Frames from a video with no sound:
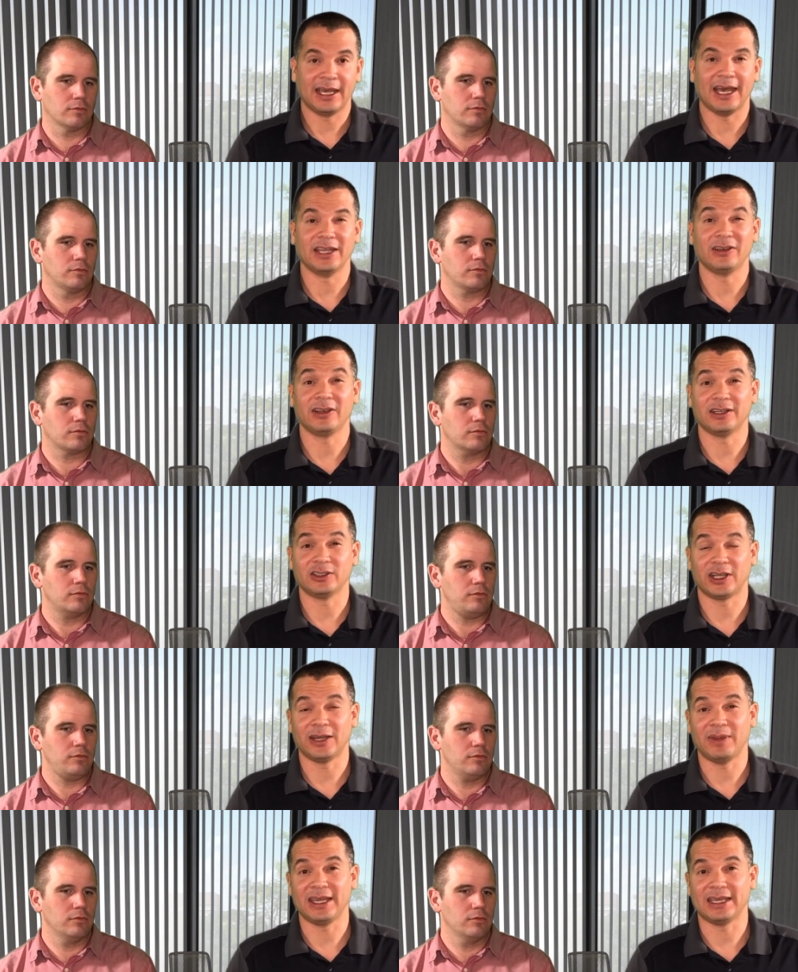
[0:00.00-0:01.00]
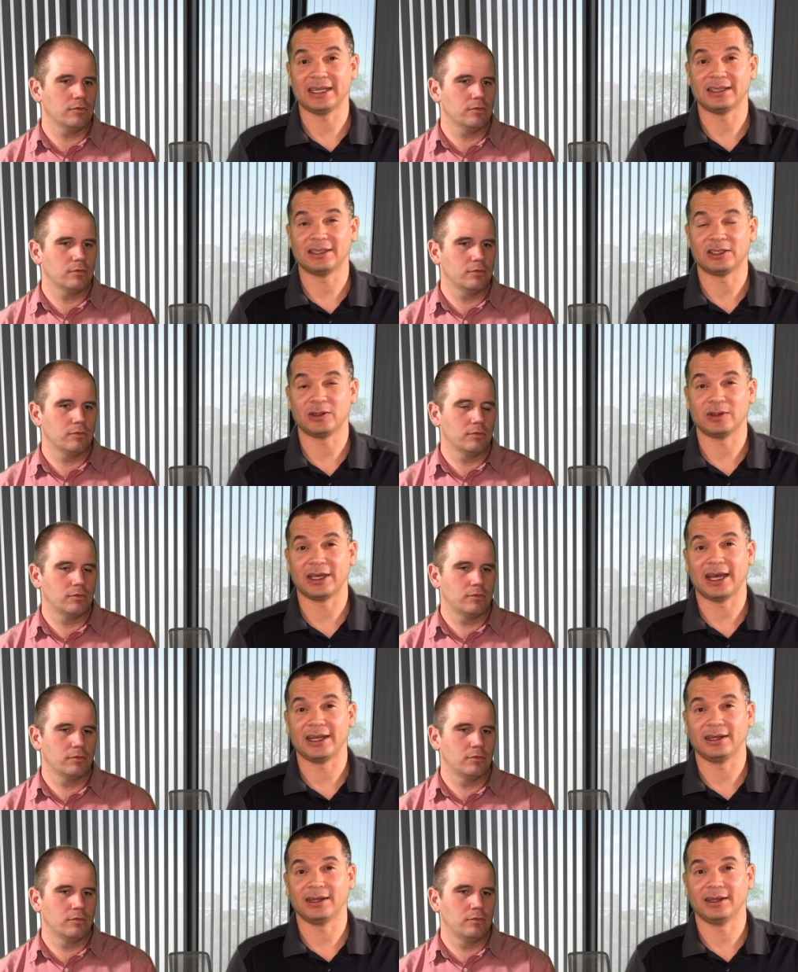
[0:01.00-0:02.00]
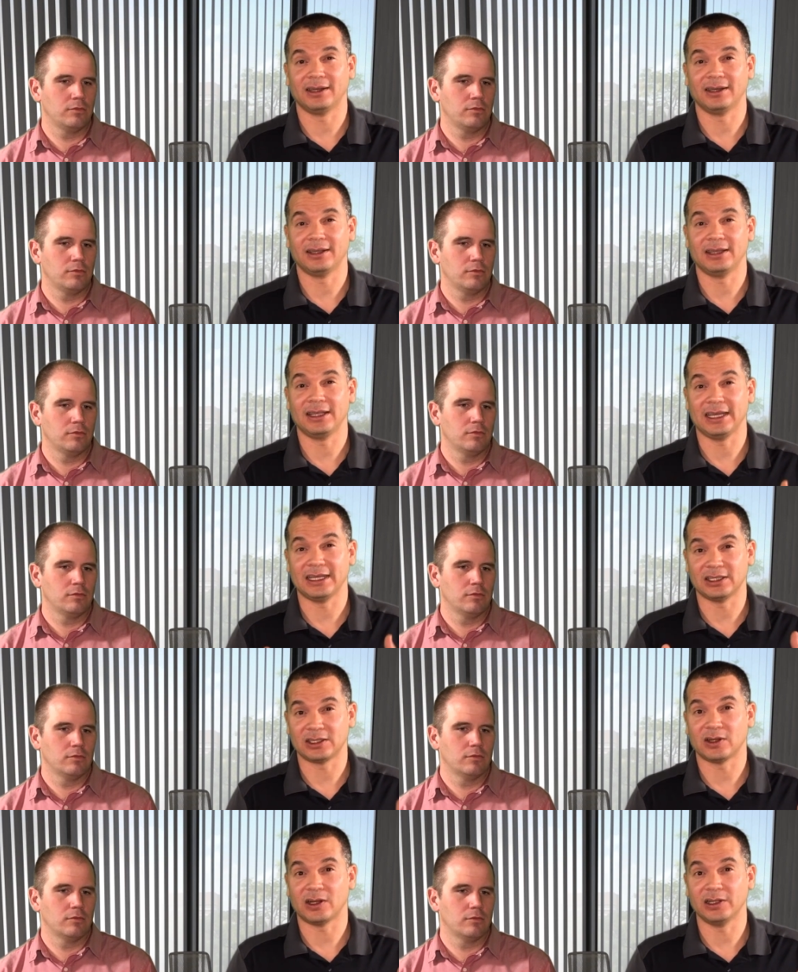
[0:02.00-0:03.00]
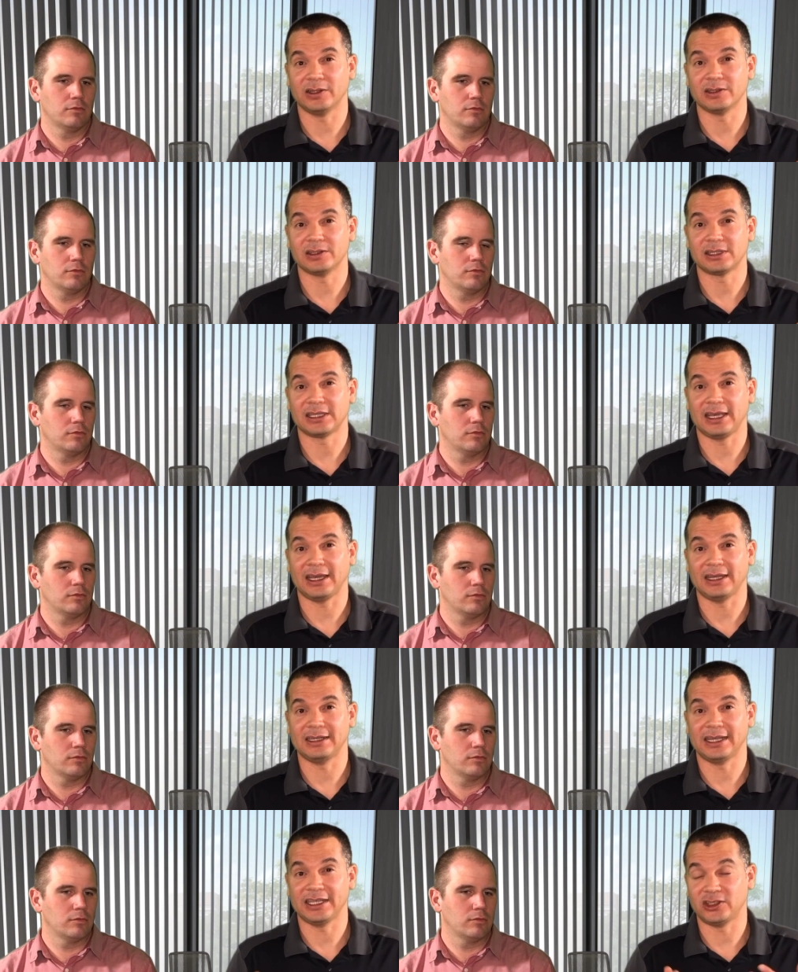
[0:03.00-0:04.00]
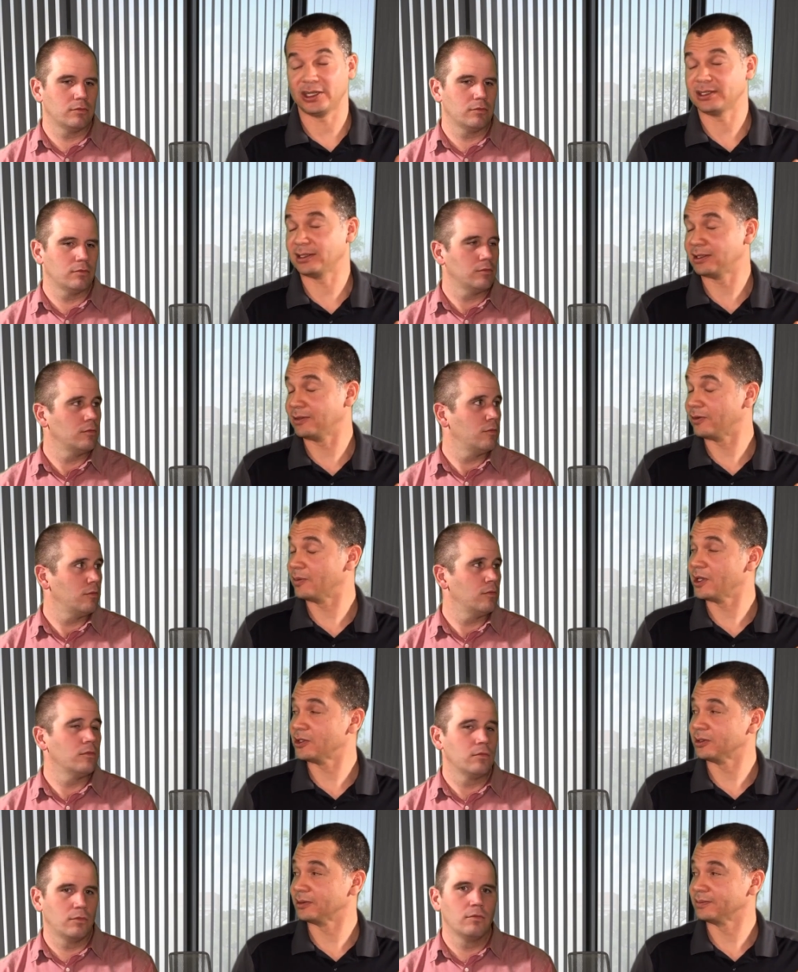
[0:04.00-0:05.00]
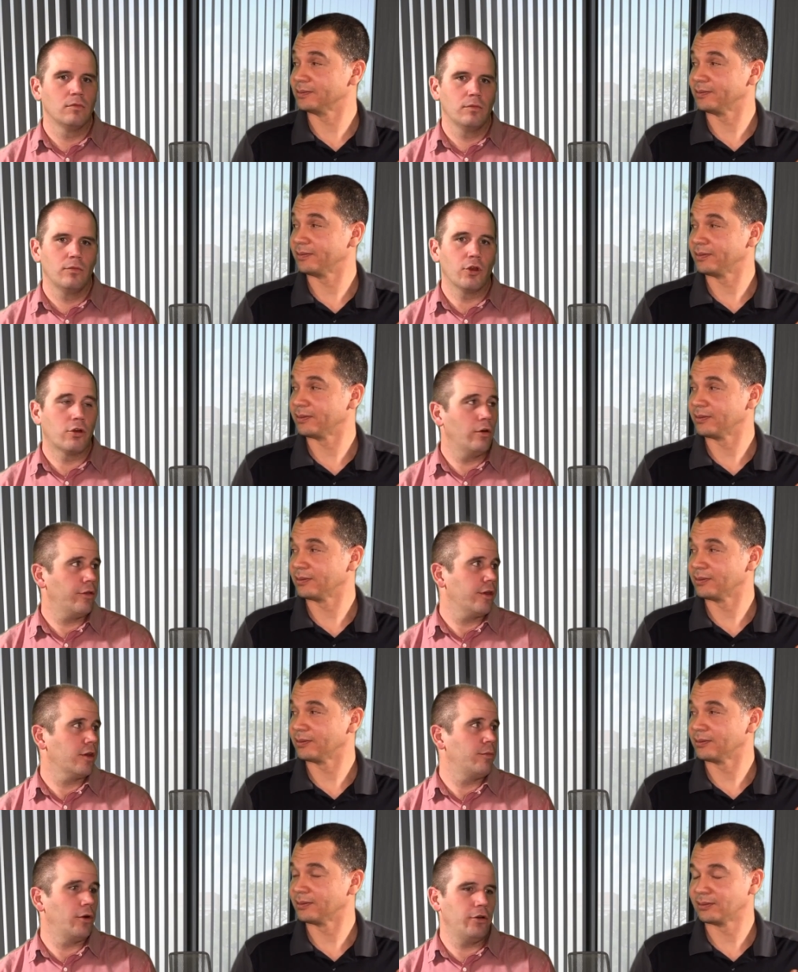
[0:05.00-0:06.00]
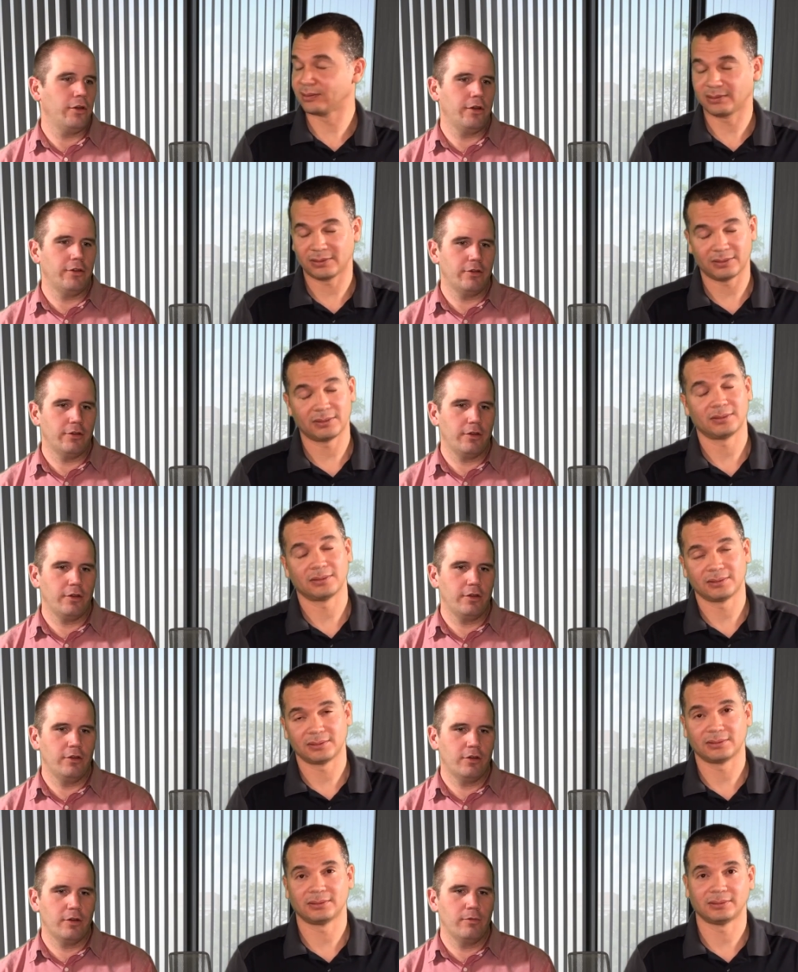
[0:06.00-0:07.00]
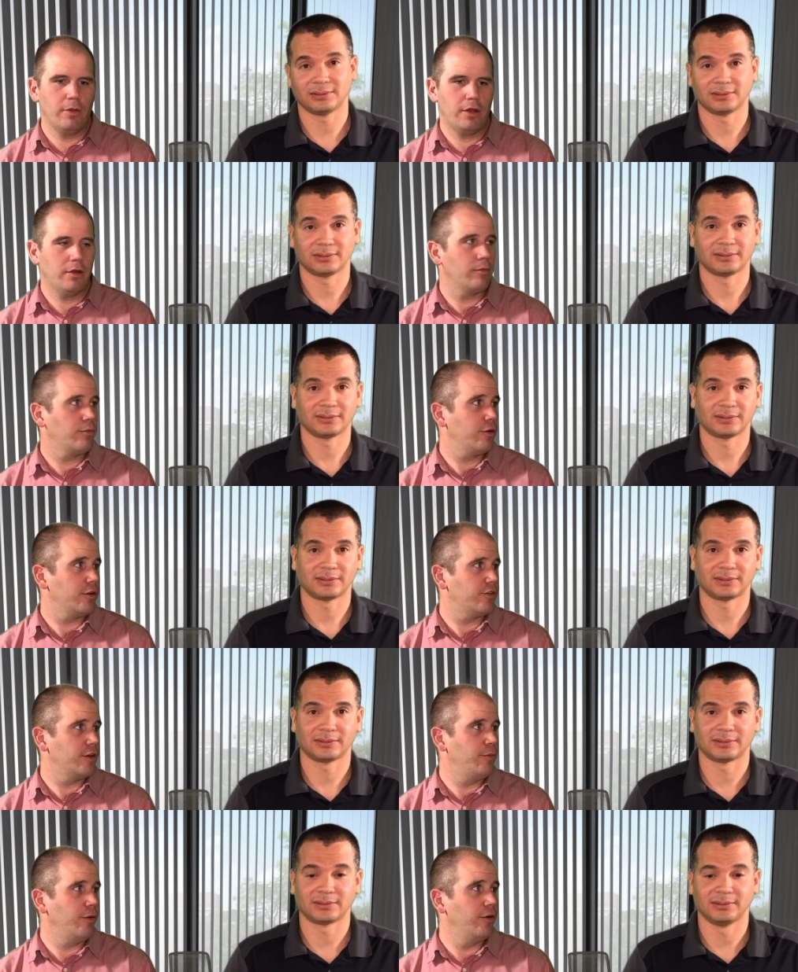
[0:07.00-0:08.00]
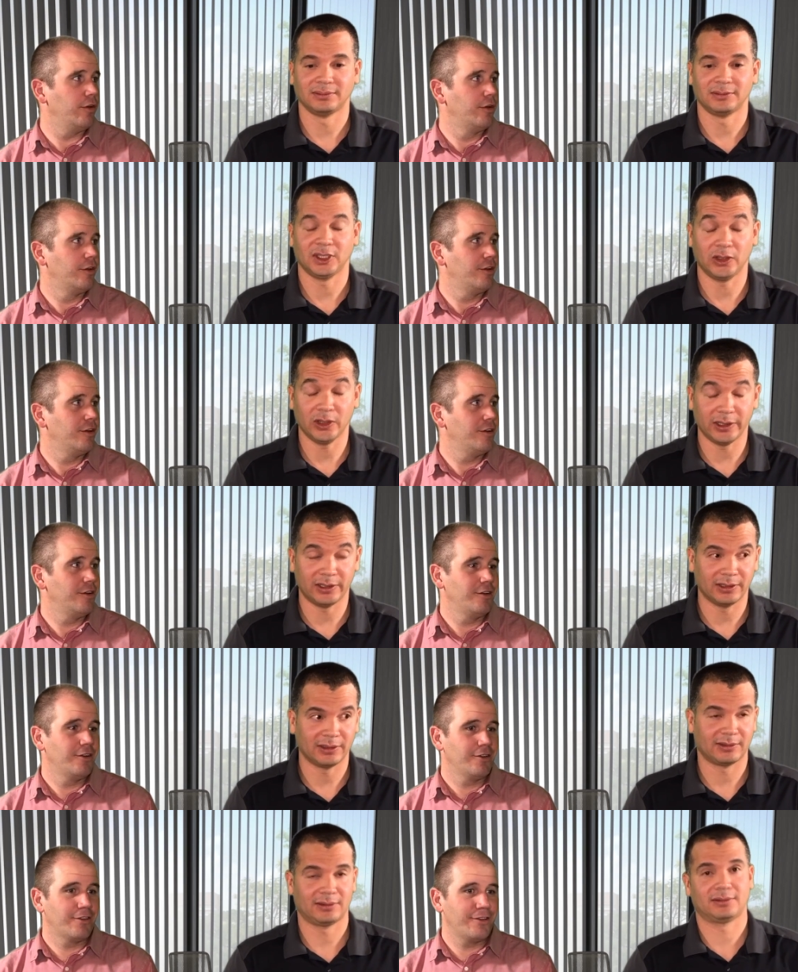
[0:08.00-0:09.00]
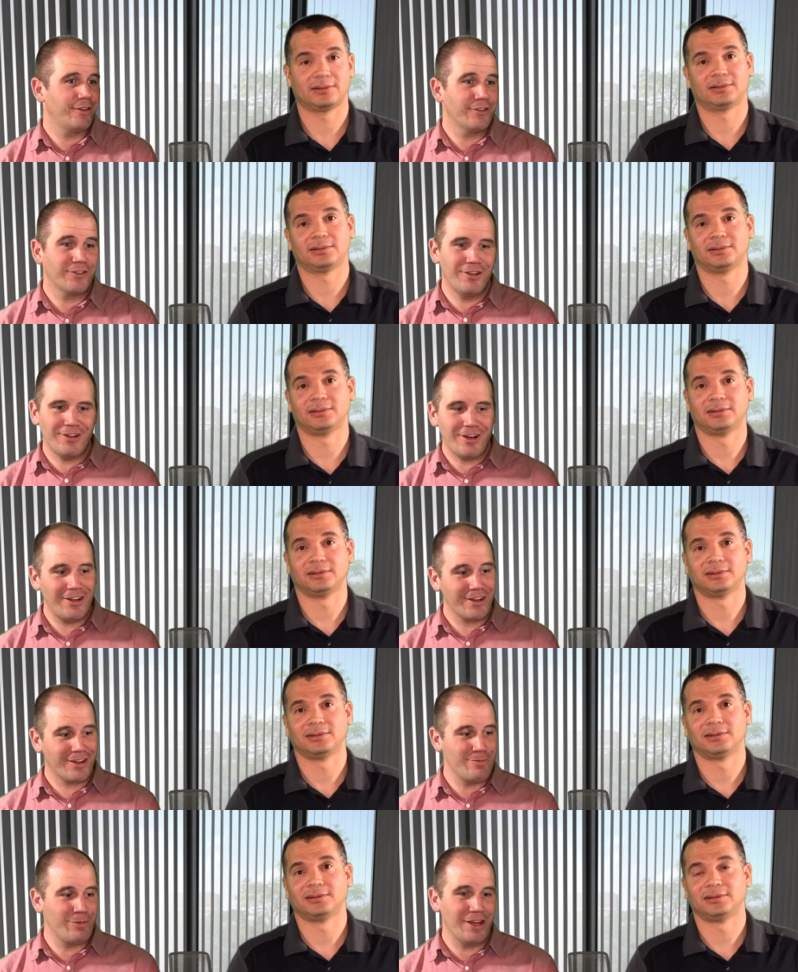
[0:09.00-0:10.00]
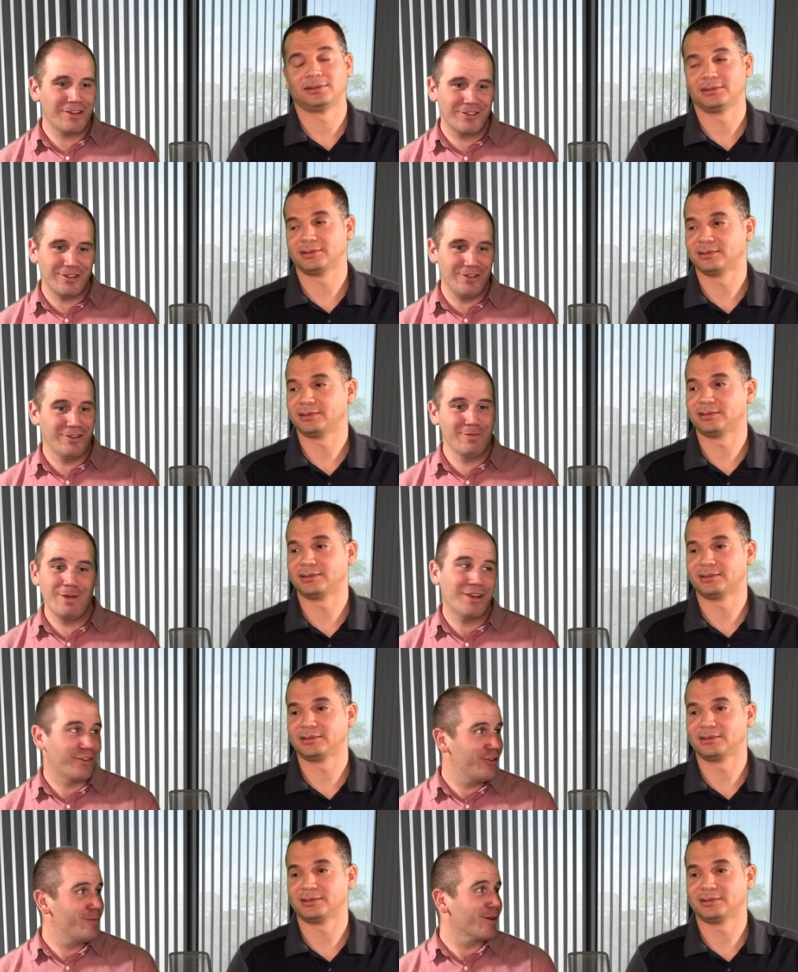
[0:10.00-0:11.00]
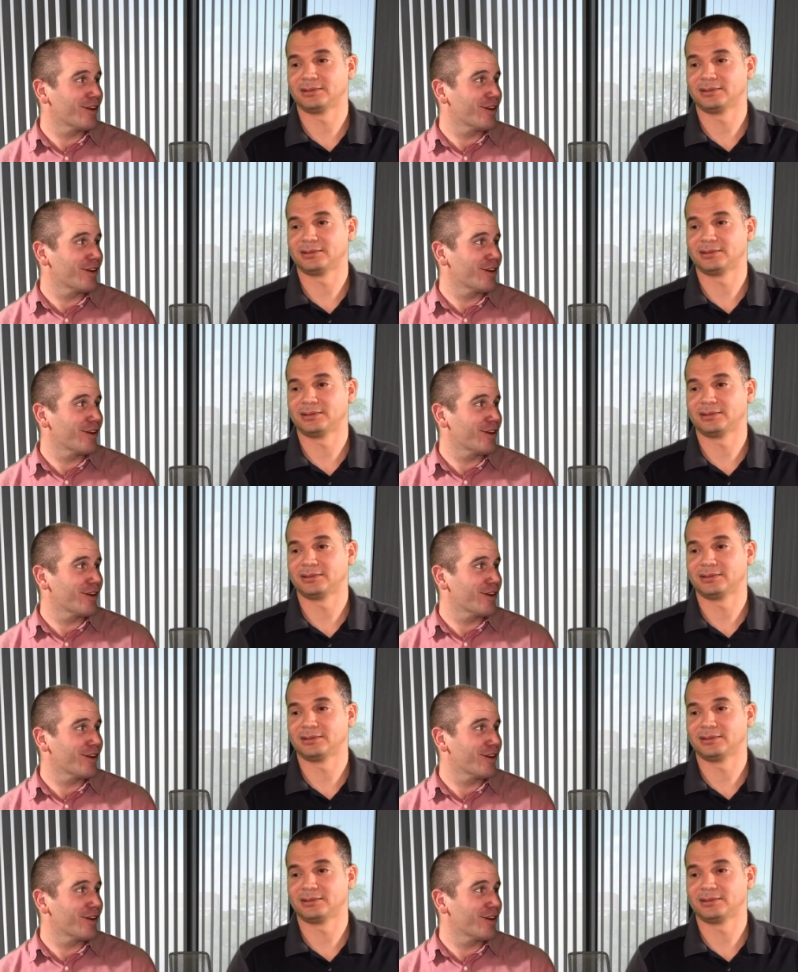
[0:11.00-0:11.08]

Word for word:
Speaker 1: and you're going to try and make it so that the installers can digest this information.
Speaker 2: The cool thing about it is you can make it pretty simple. Good. There's a lot of complexity. You can make it super